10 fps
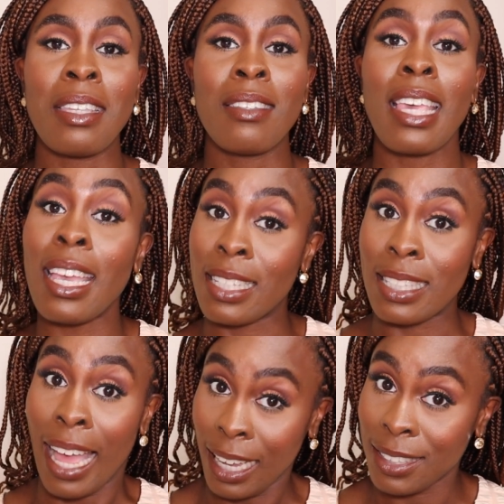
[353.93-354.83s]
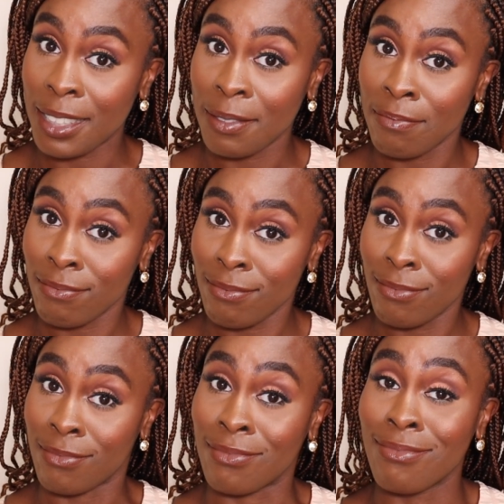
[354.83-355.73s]
getting sacked,
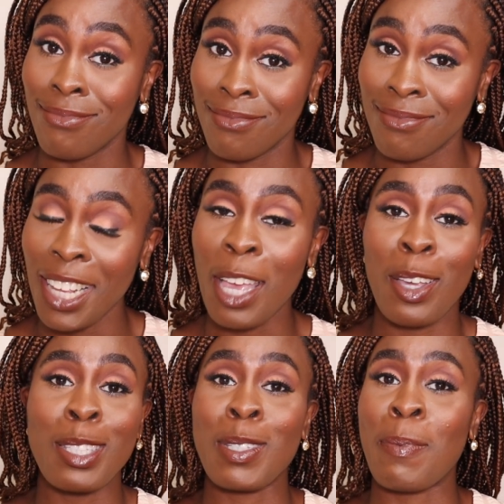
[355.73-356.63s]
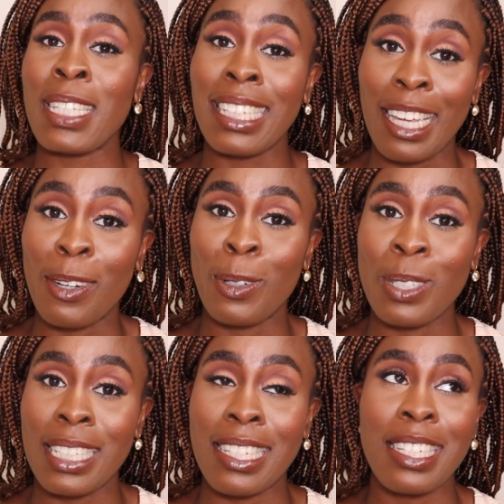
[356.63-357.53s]
because it was basically like a call
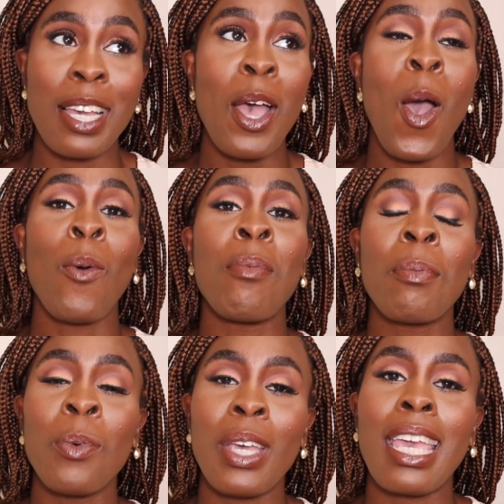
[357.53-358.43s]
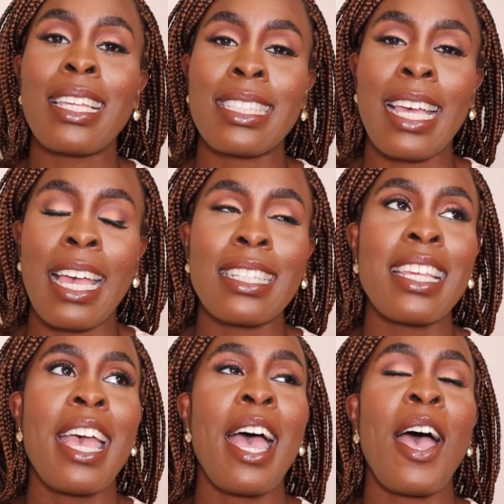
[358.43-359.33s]
center, when people were getting sacked,
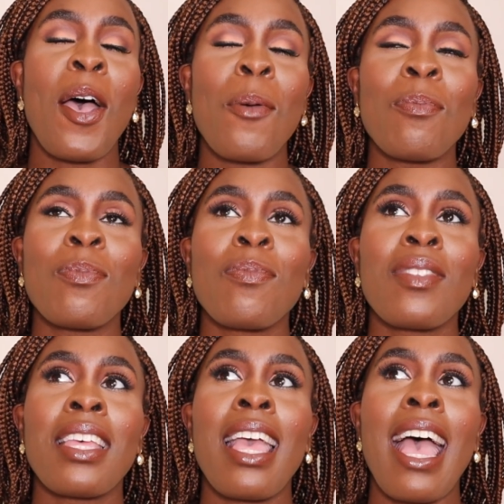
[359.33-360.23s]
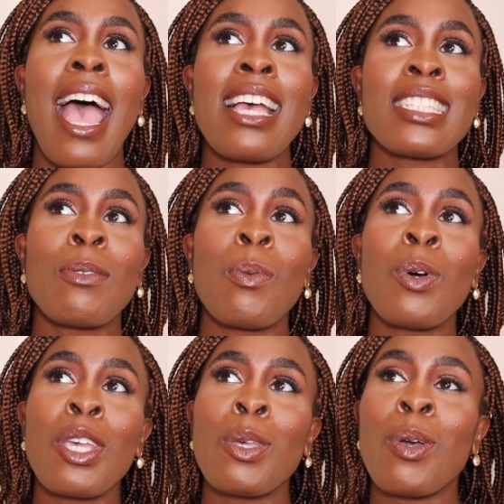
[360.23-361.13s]
as they were
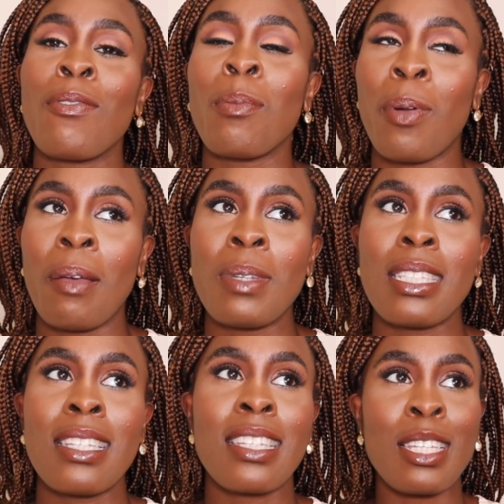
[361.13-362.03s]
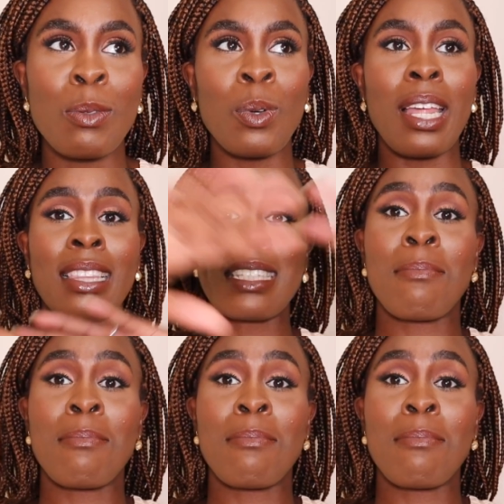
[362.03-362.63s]
walking you off the premises, because we were like this